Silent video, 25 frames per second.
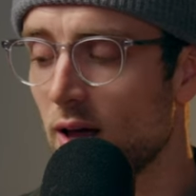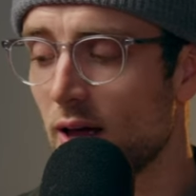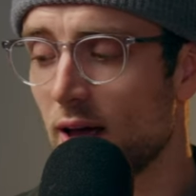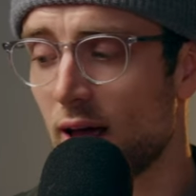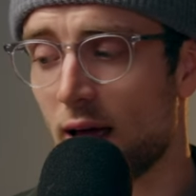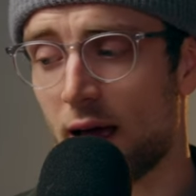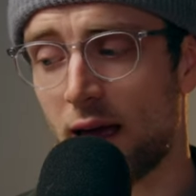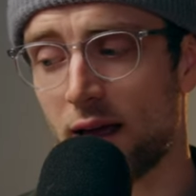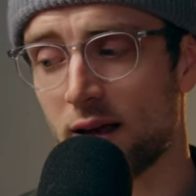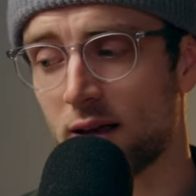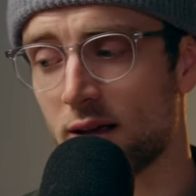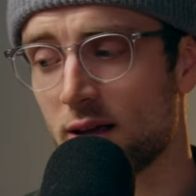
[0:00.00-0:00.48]

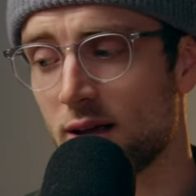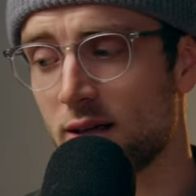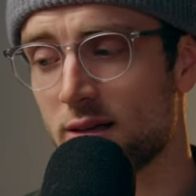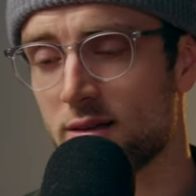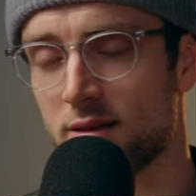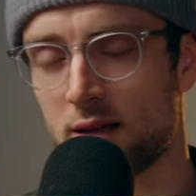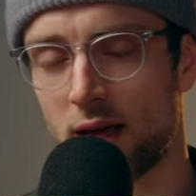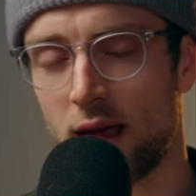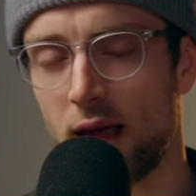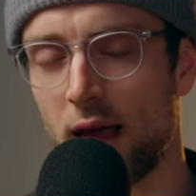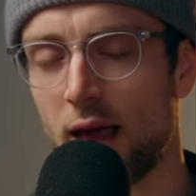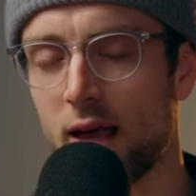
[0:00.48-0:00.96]
and it
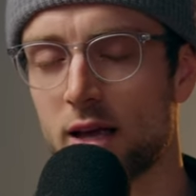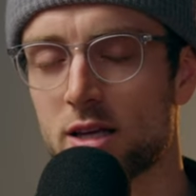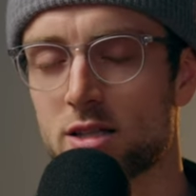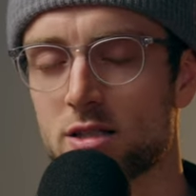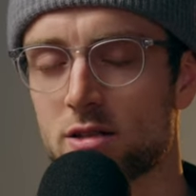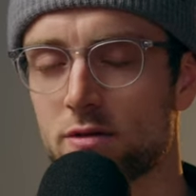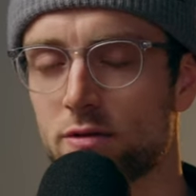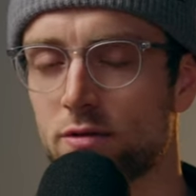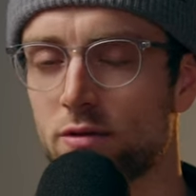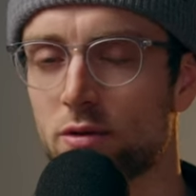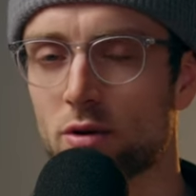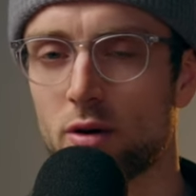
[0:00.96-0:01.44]

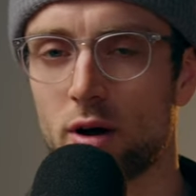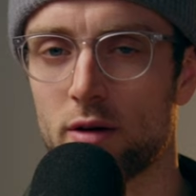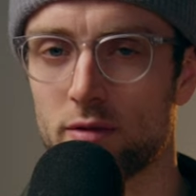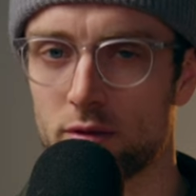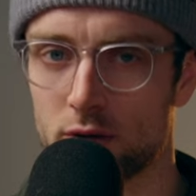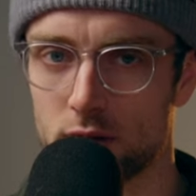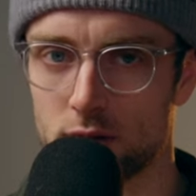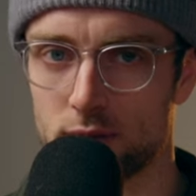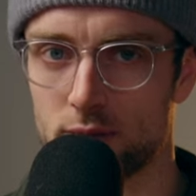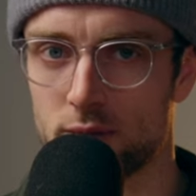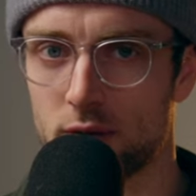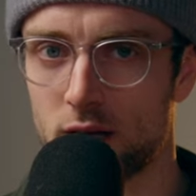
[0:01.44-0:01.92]
takes
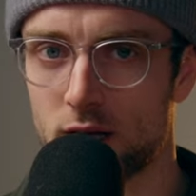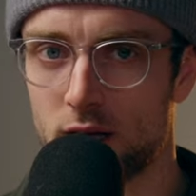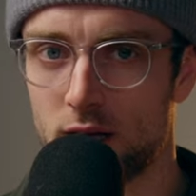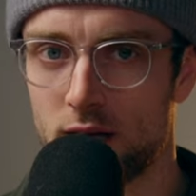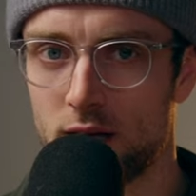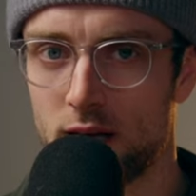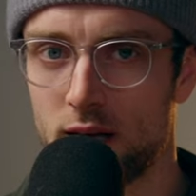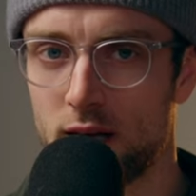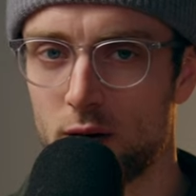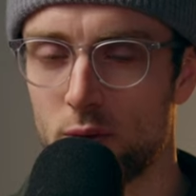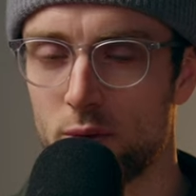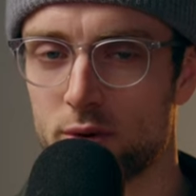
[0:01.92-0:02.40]
forever.
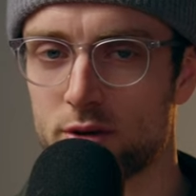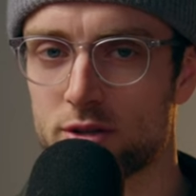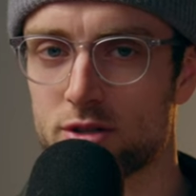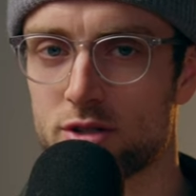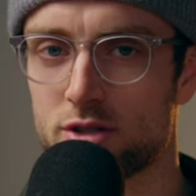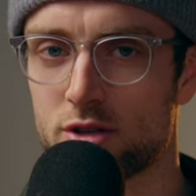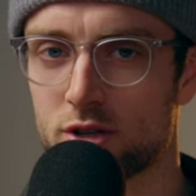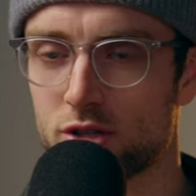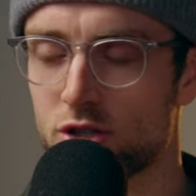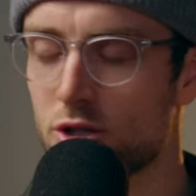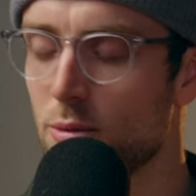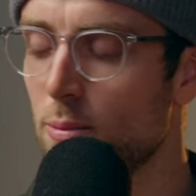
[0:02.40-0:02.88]
It was
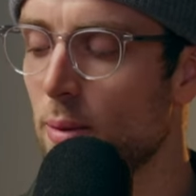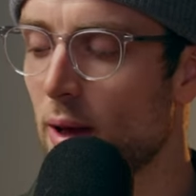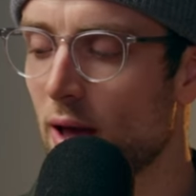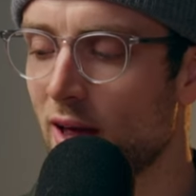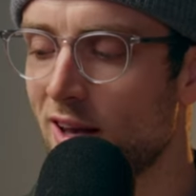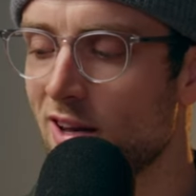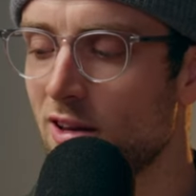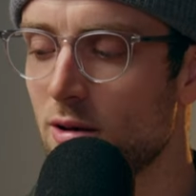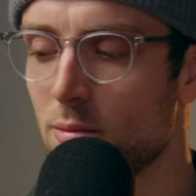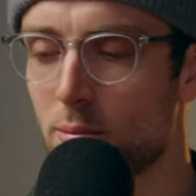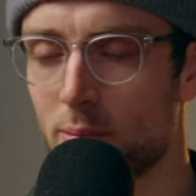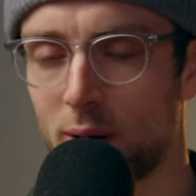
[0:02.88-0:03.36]
such a
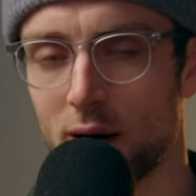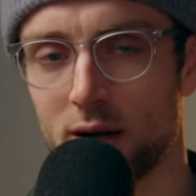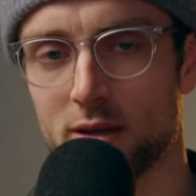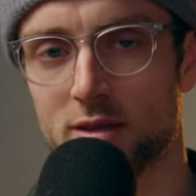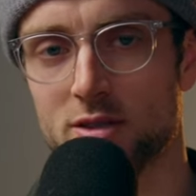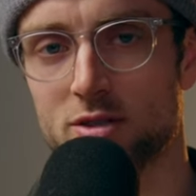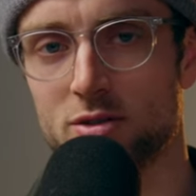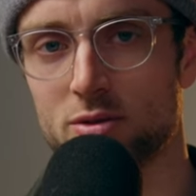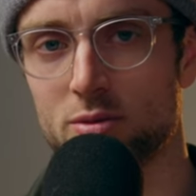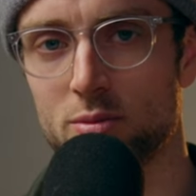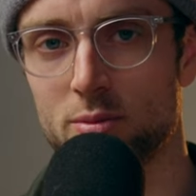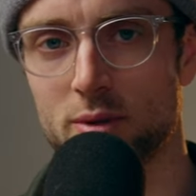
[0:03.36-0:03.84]
pain in the butt
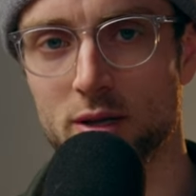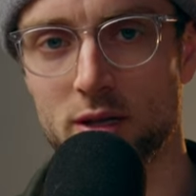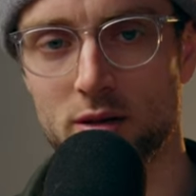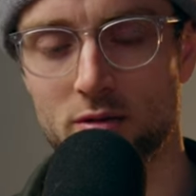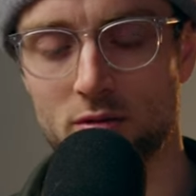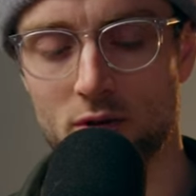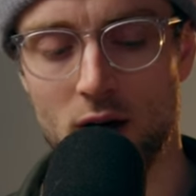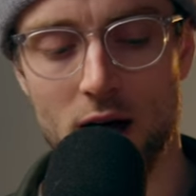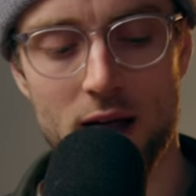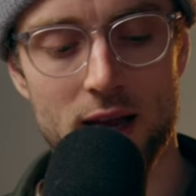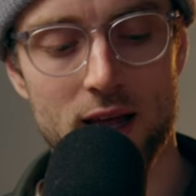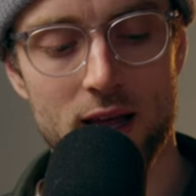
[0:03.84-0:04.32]
to be
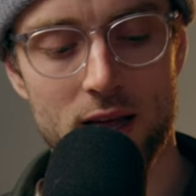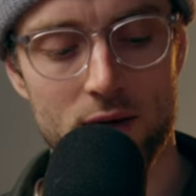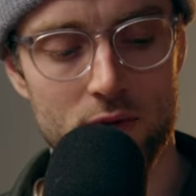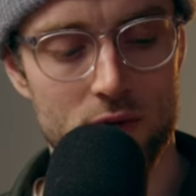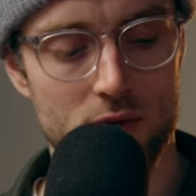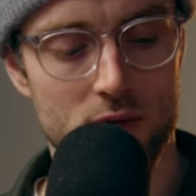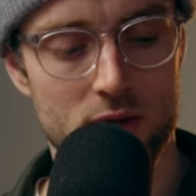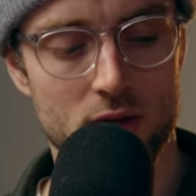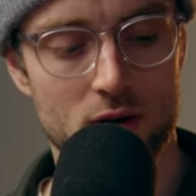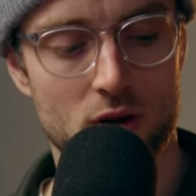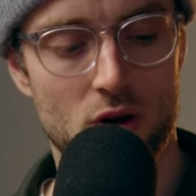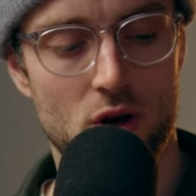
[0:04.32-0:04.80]
writing
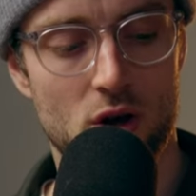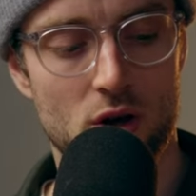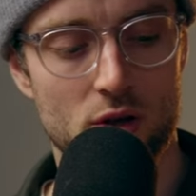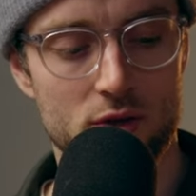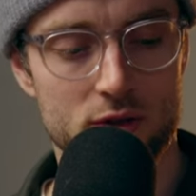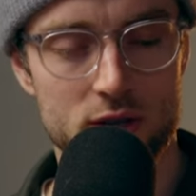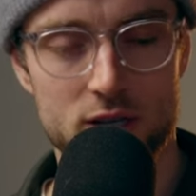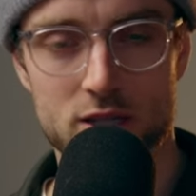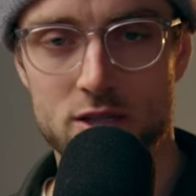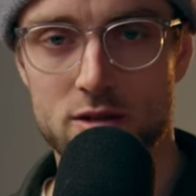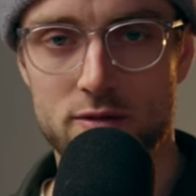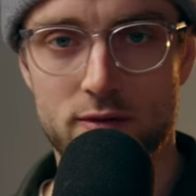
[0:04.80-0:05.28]
everything on
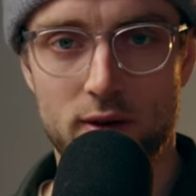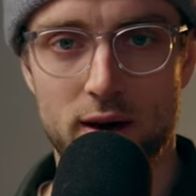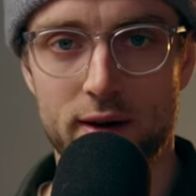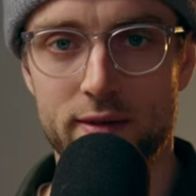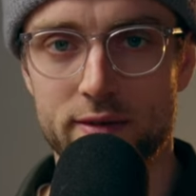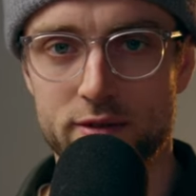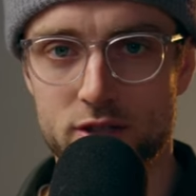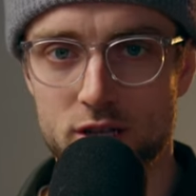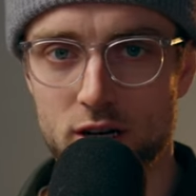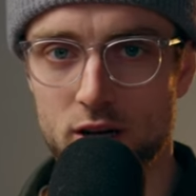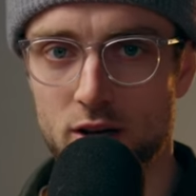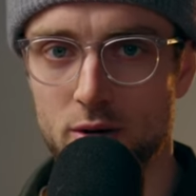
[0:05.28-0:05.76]
these
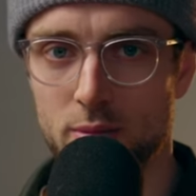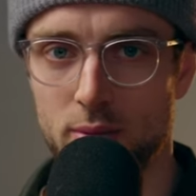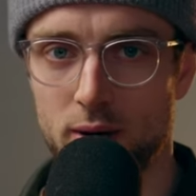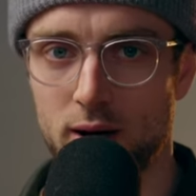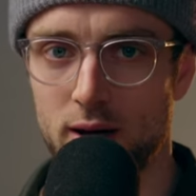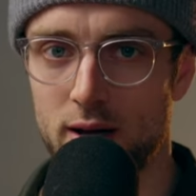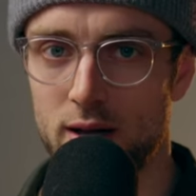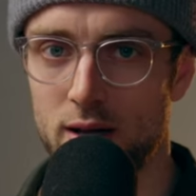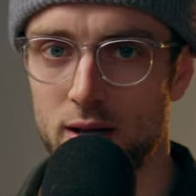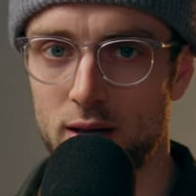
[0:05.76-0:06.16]
5 terabyte